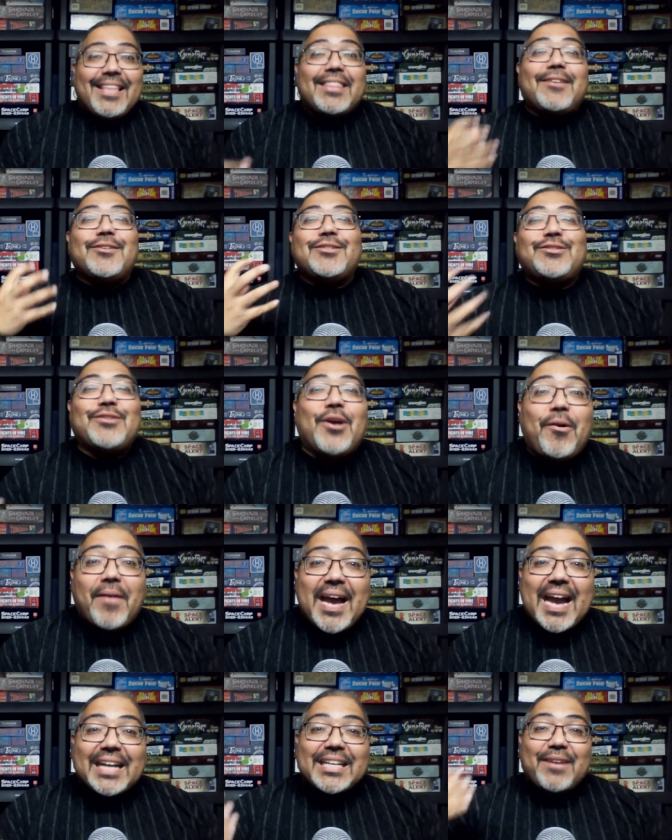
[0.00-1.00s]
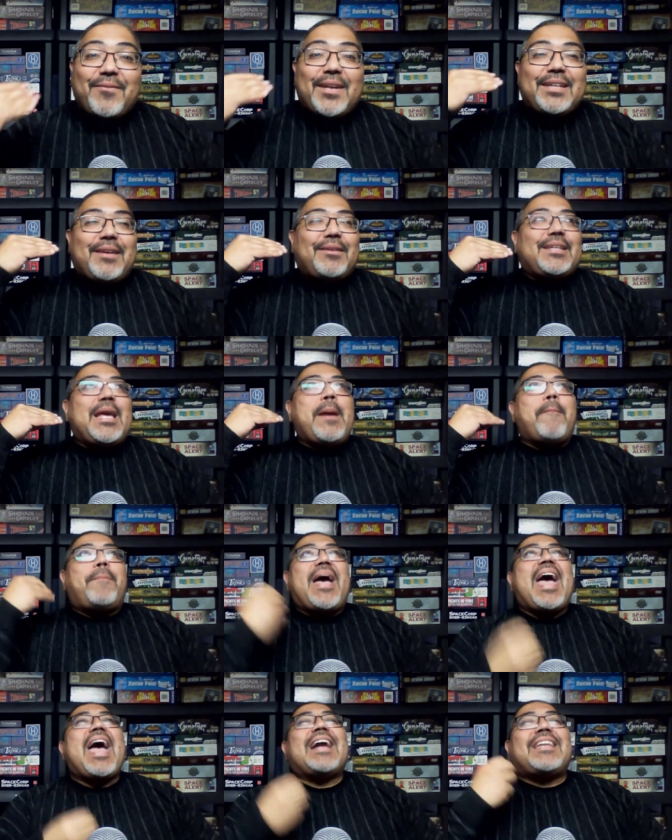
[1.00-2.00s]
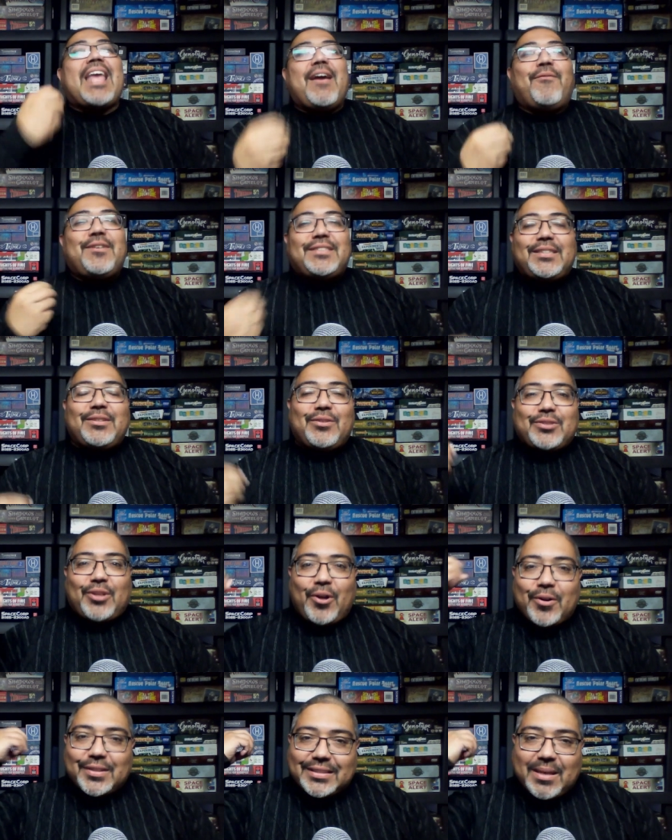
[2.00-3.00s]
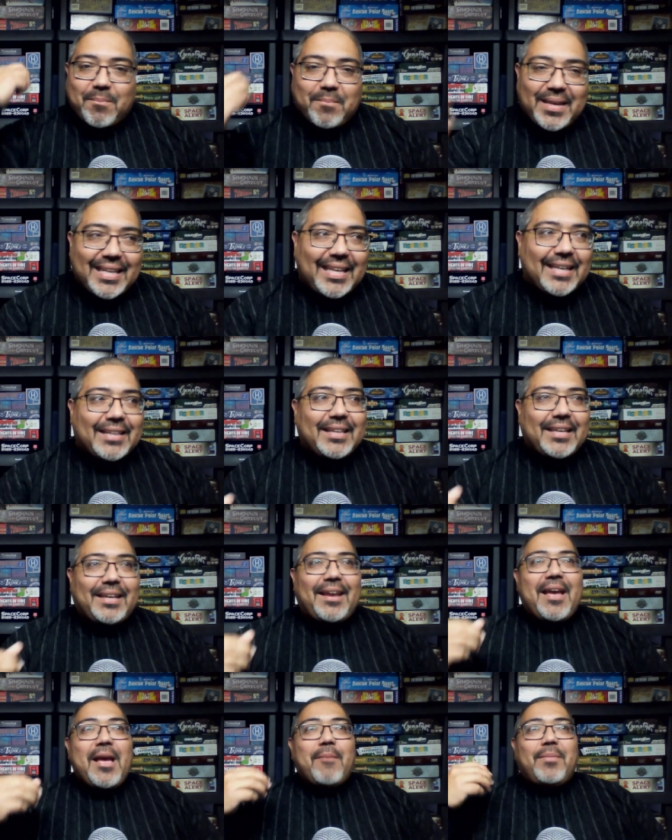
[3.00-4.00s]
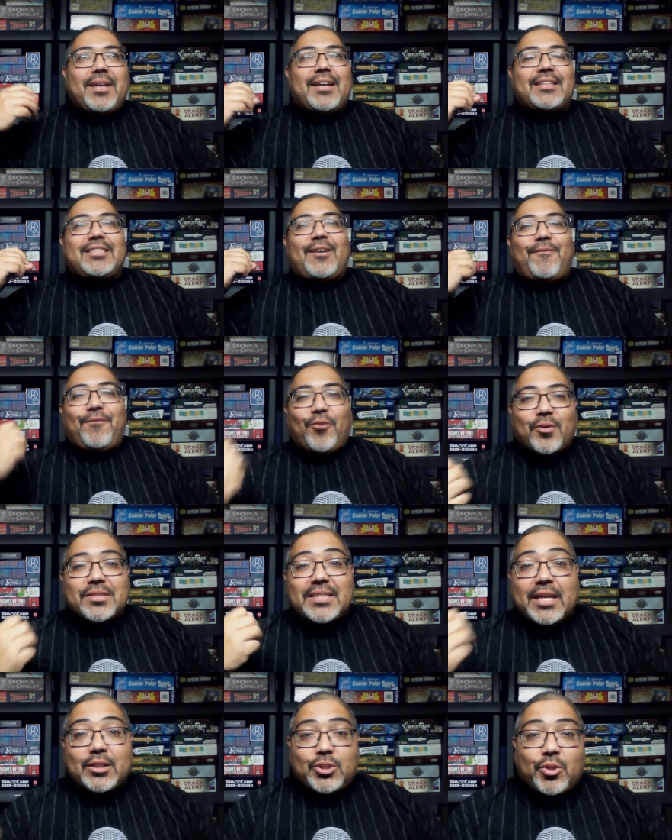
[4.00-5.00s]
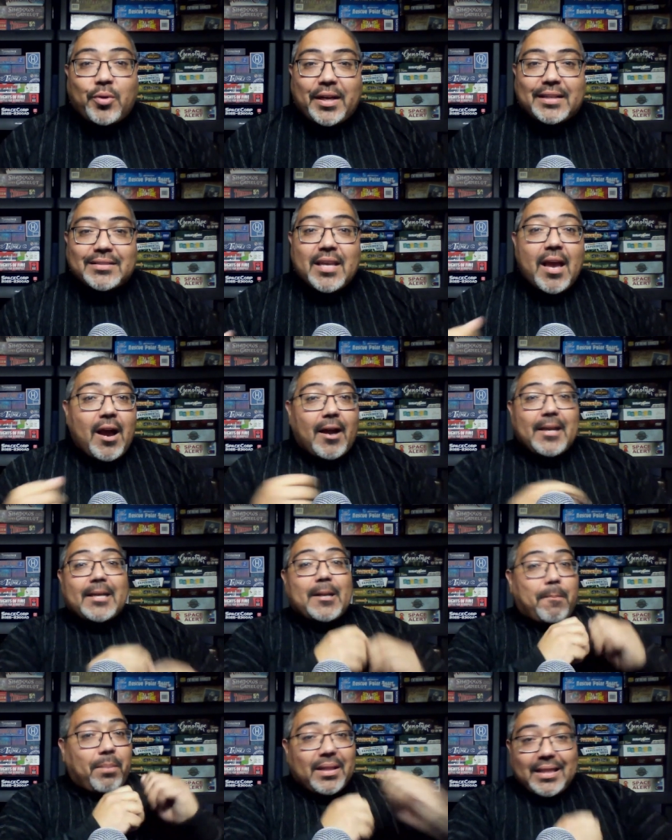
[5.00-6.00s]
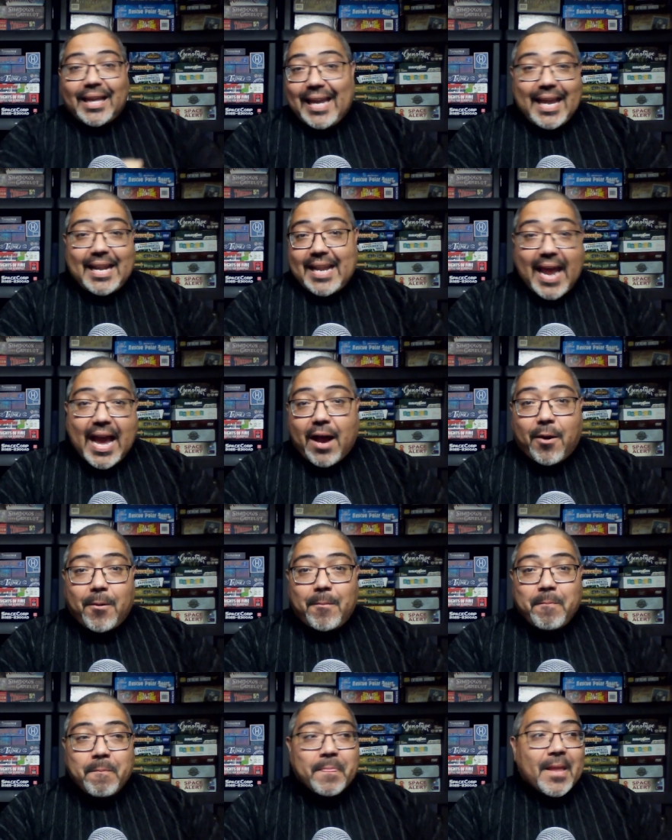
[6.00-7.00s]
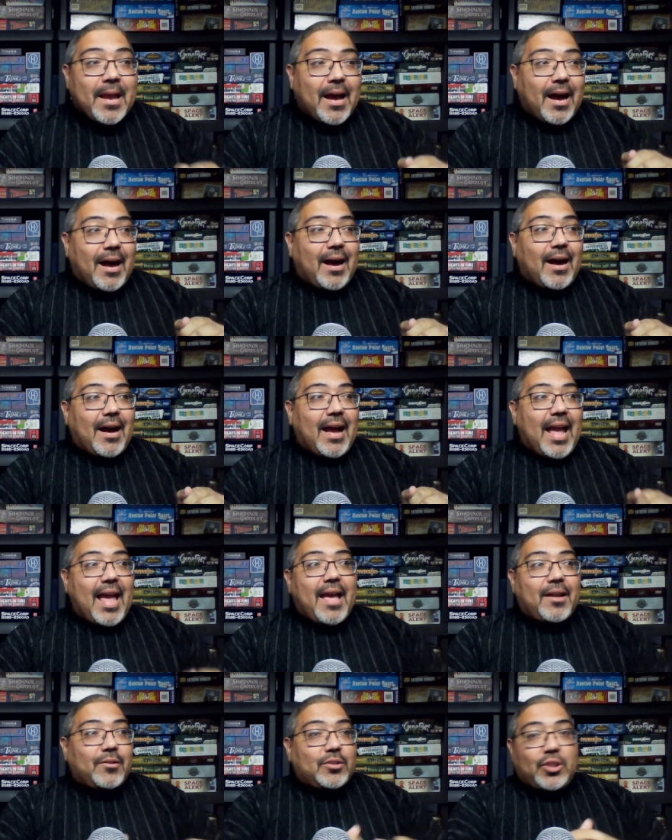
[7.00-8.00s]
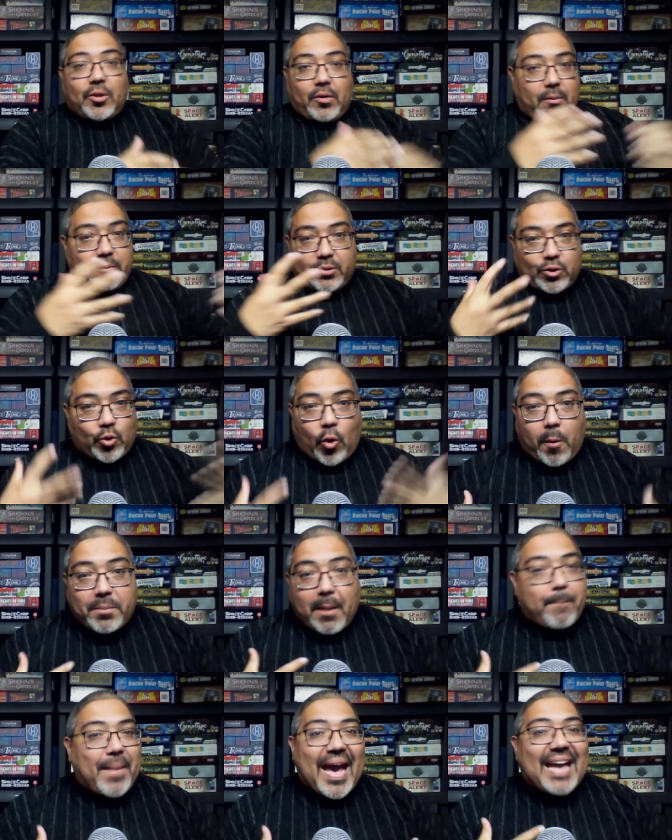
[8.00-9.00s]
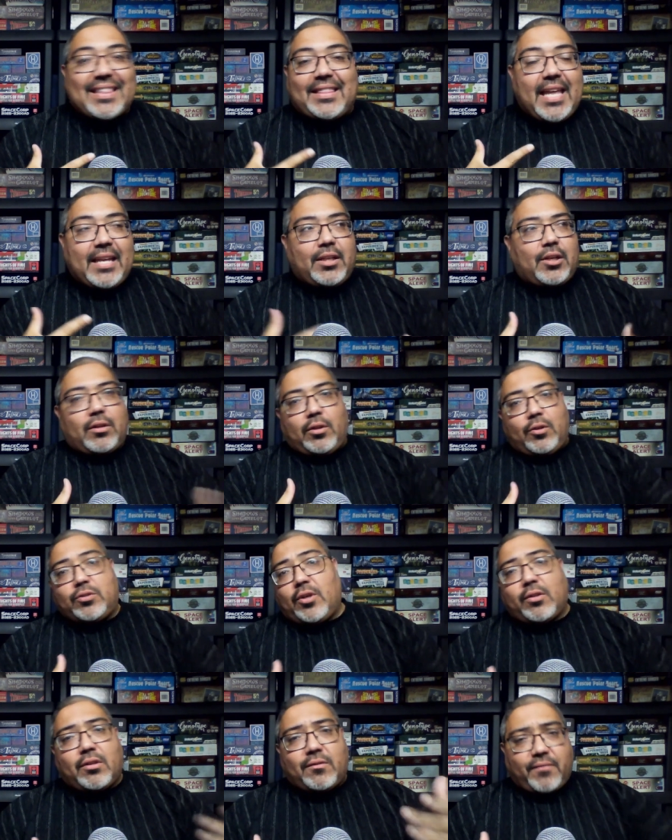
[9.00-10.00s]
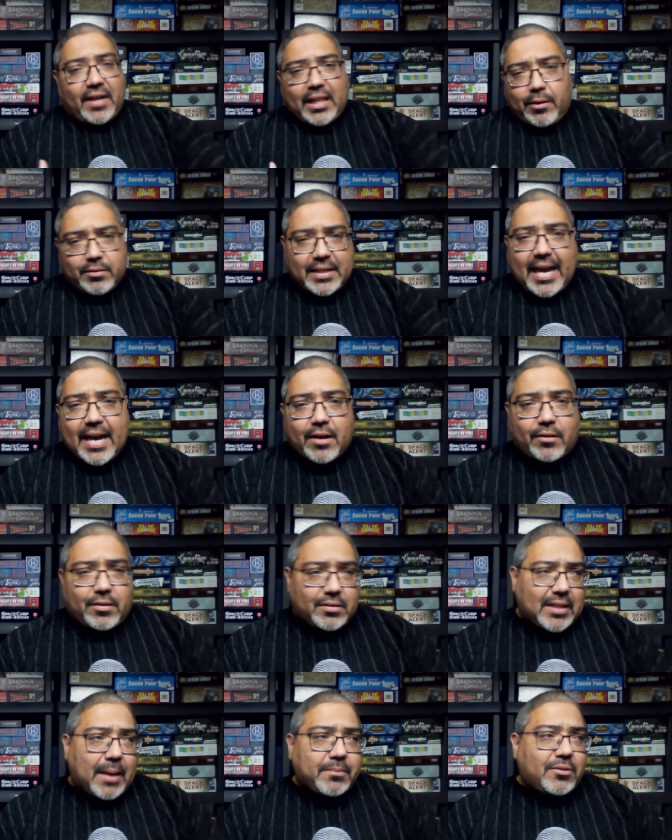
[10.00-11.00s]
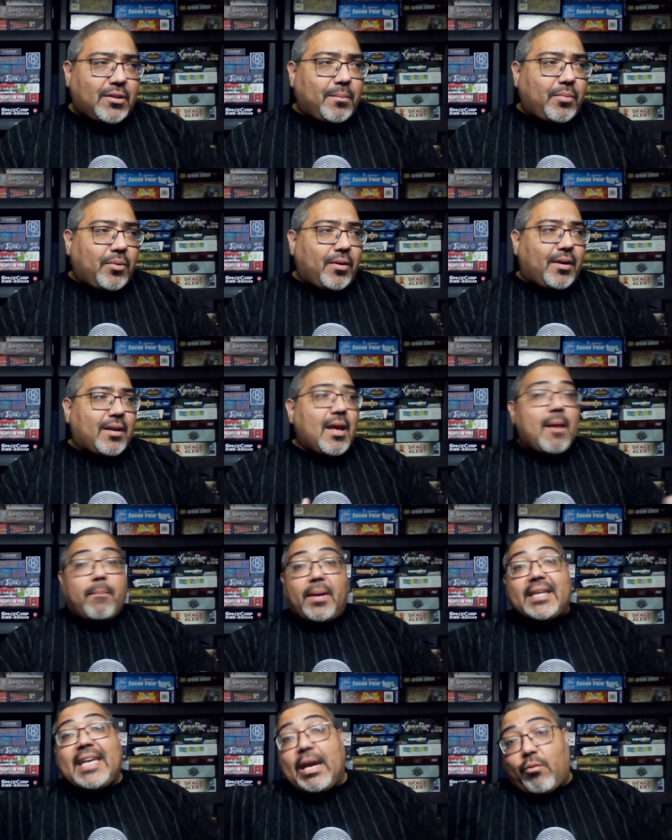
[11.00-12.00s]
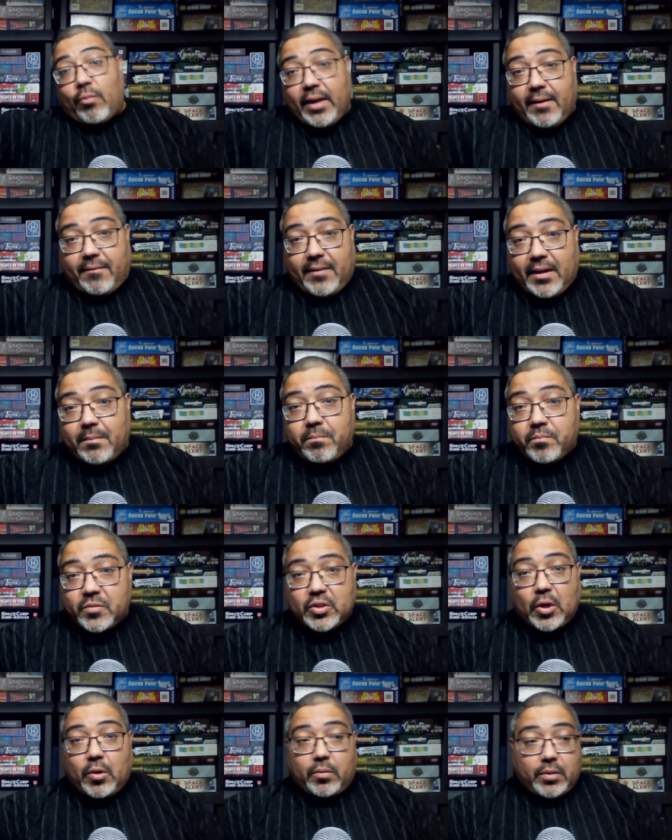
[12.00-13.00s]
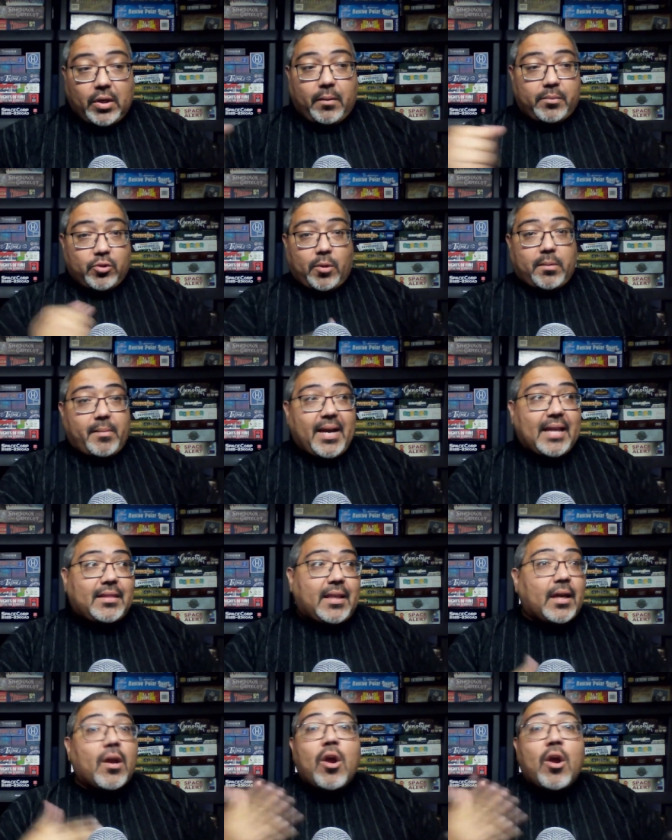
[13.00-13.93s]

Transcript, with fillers: they're so active and they impact every single turn just immediately because they force that choice. Are you going to play it now? uh, and you'll absorb the bad thing. You will lose all those followers, add all those stops to the board, but get rid of it. So you know, absorb the bad thing,